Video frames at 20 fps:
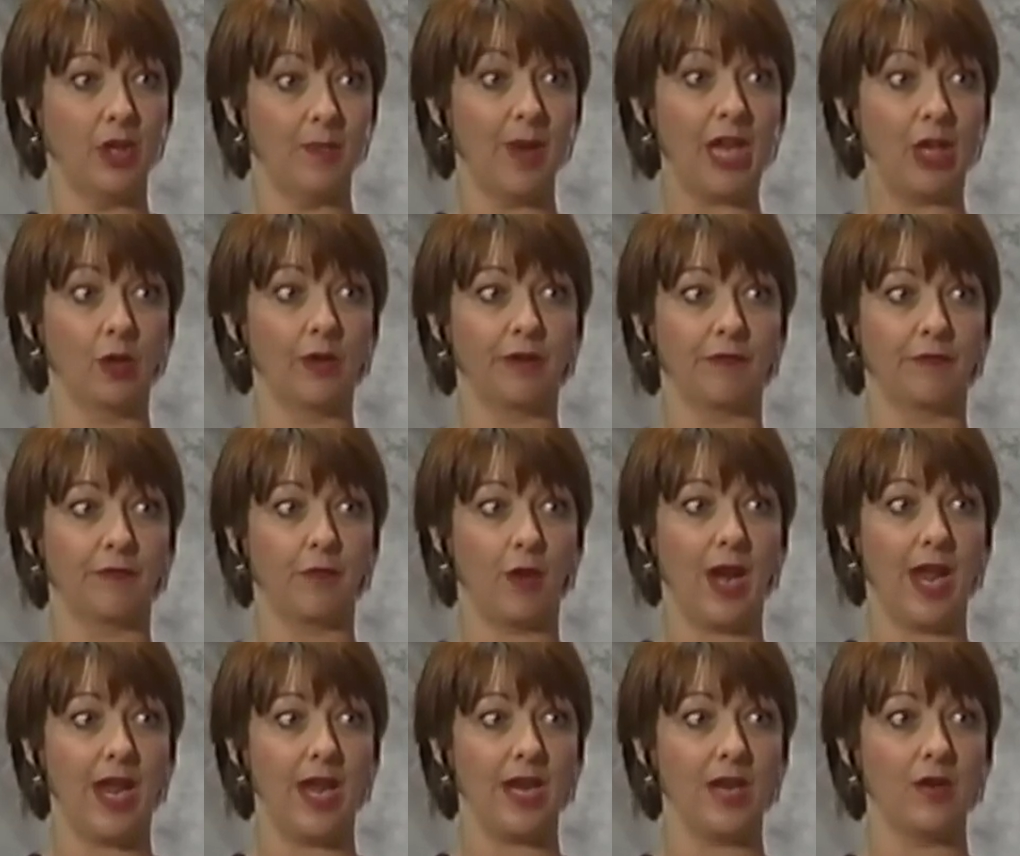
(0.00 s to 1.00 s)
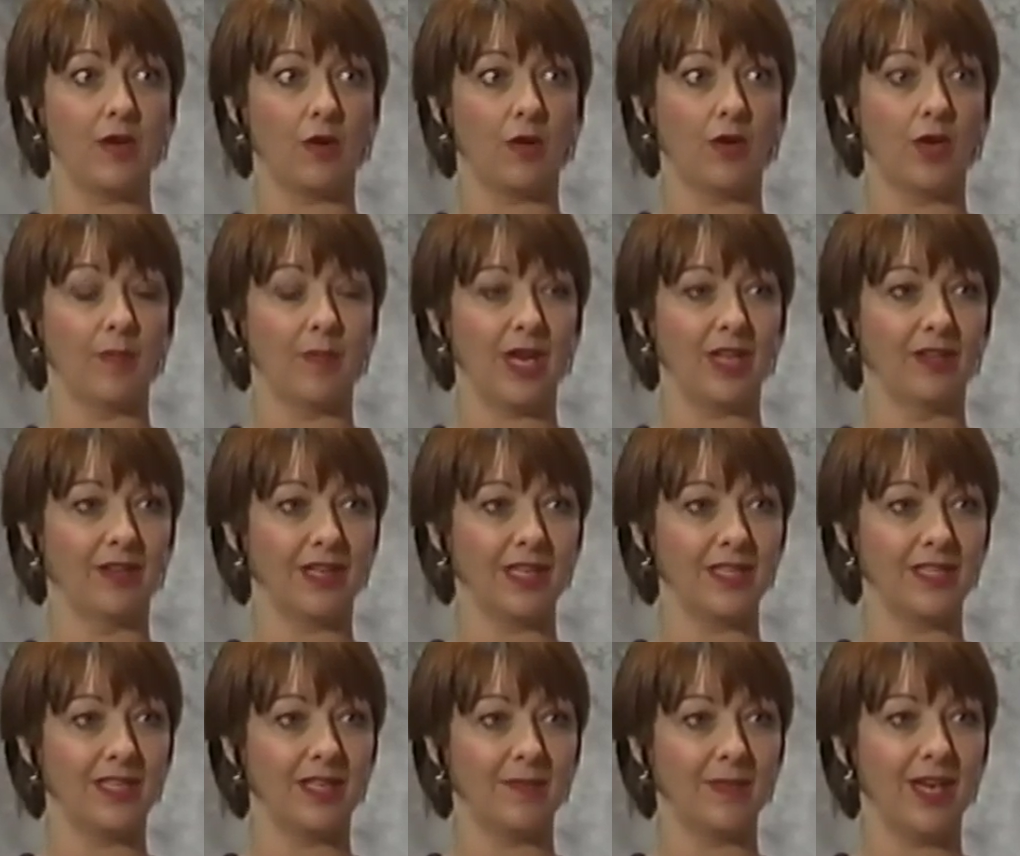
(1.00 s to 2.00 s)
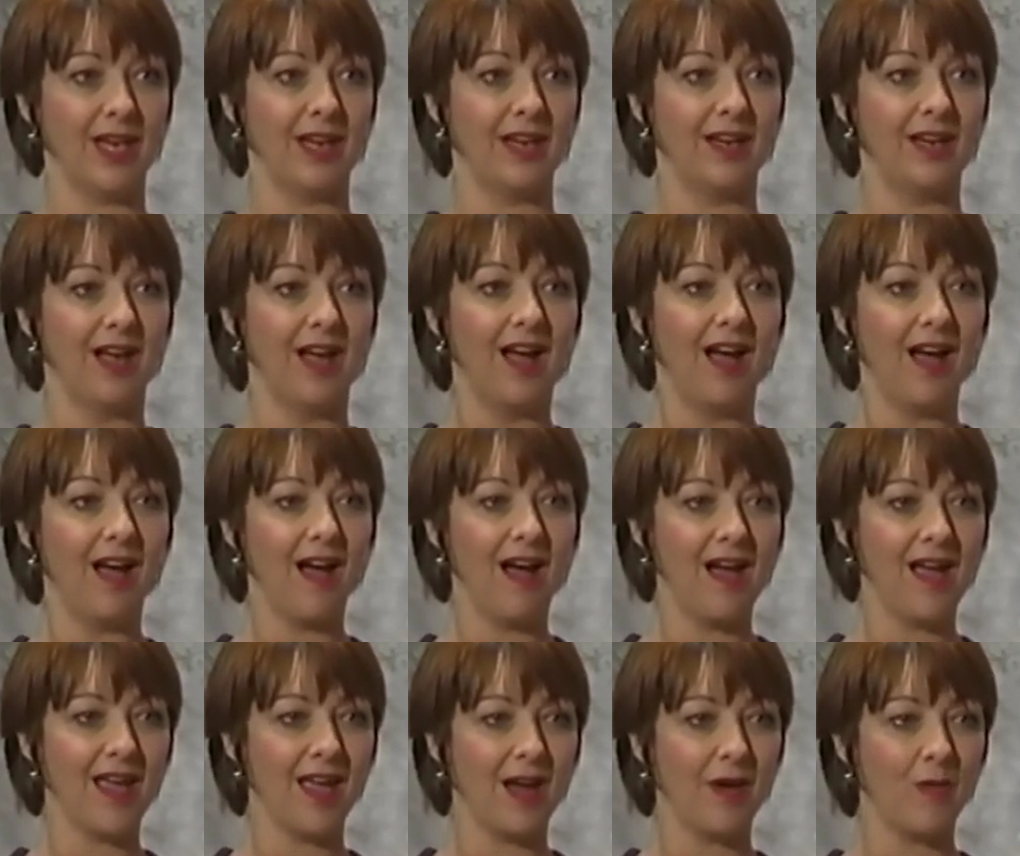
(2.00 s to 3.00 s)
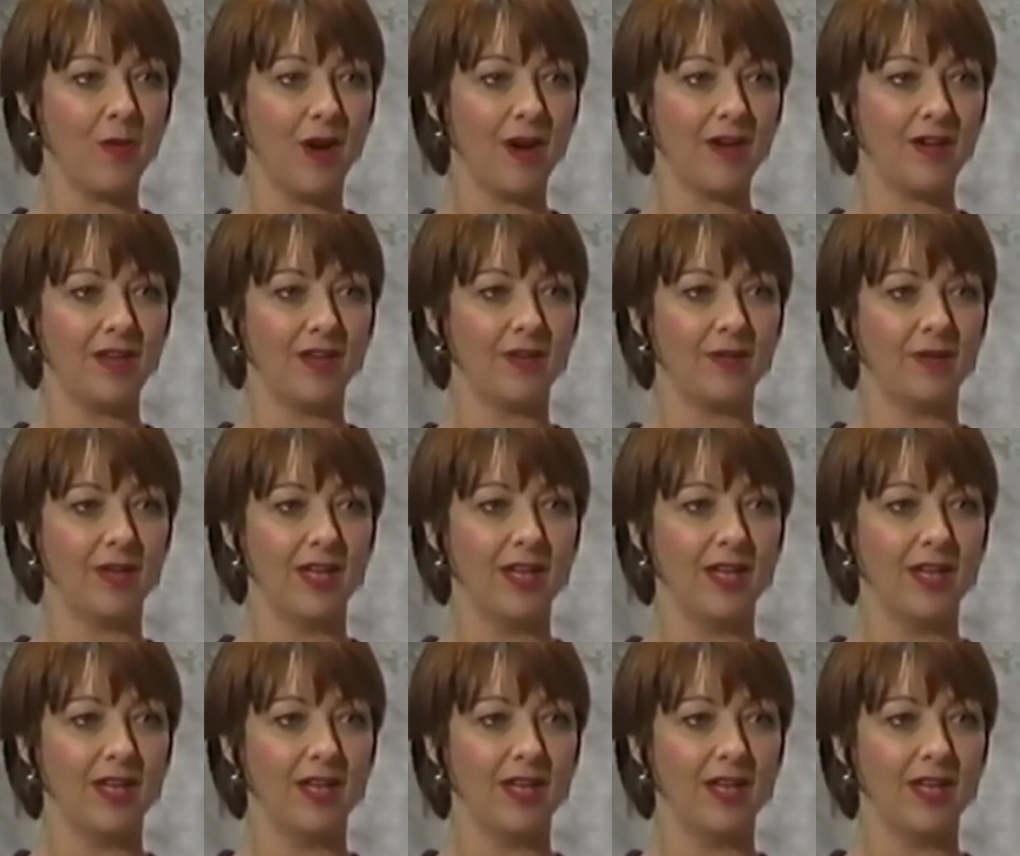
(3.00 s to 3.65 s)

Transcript: look afraid or you might look intimidated. Hi, how are you?